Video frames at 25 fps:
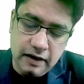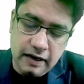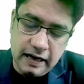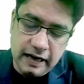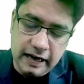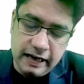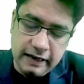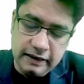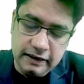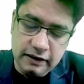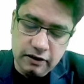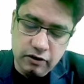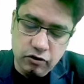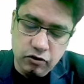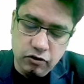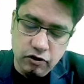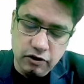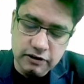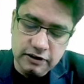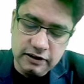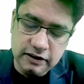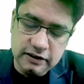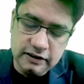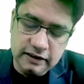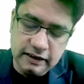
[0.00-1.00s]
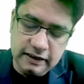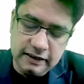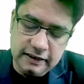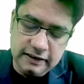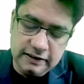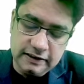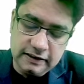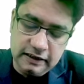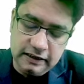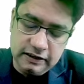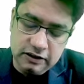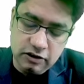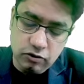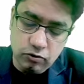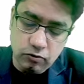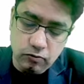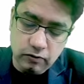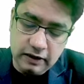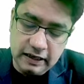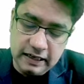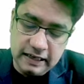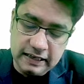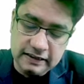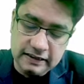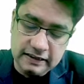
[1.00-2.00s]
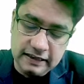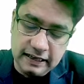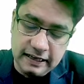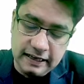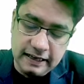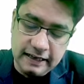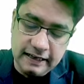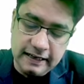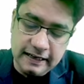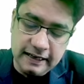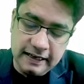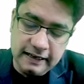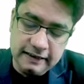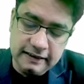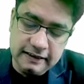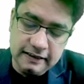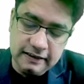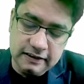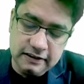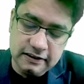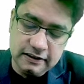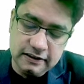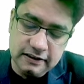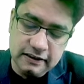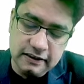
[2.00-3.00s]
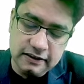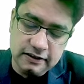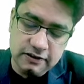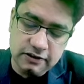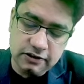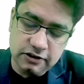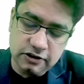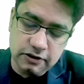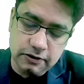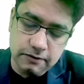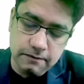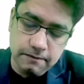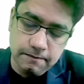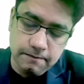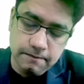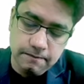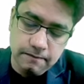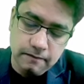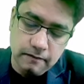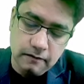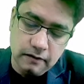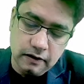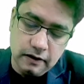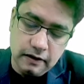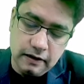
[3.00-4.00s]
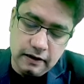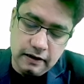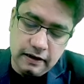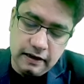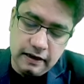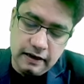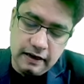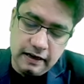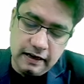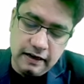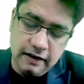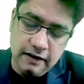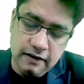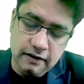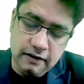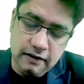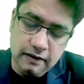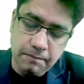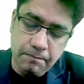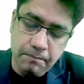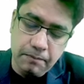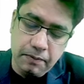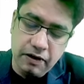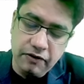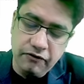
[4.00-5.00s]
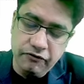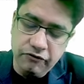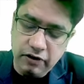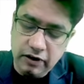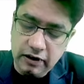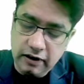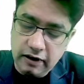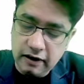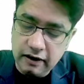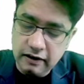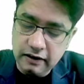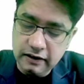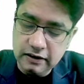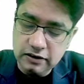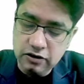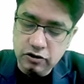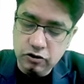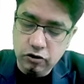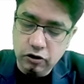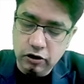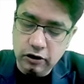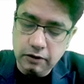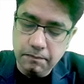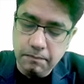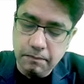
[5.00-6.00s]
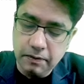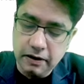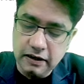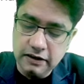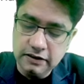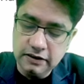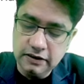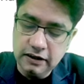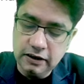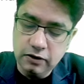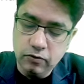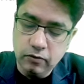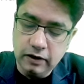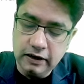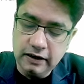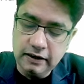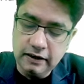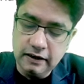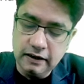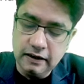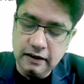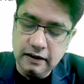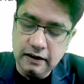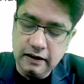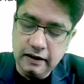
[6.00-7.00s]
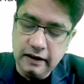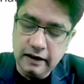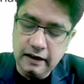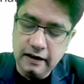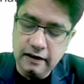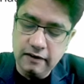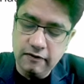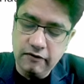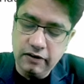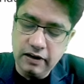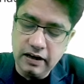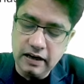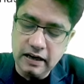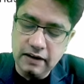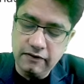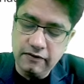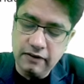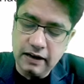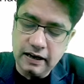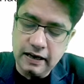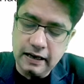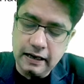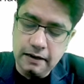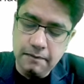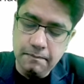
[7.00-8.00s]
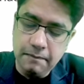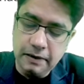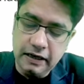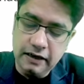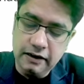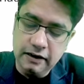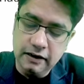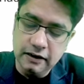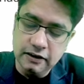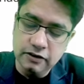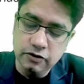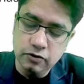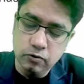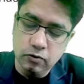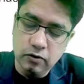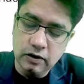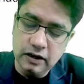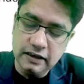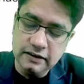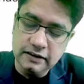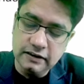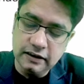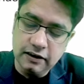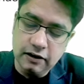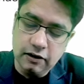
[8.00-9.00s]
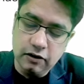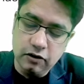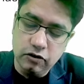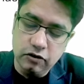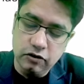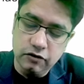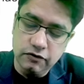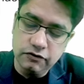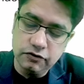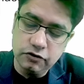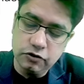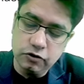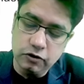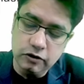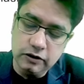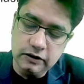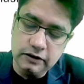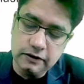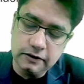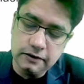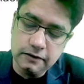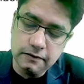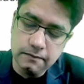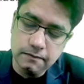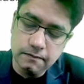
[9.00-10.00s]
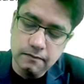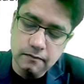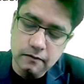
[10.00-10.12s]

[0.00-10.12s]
and it causes a disease known as hydatid cyst. Here the preferred drug is not praziquantel. Here we have albendazole as a drug of choice.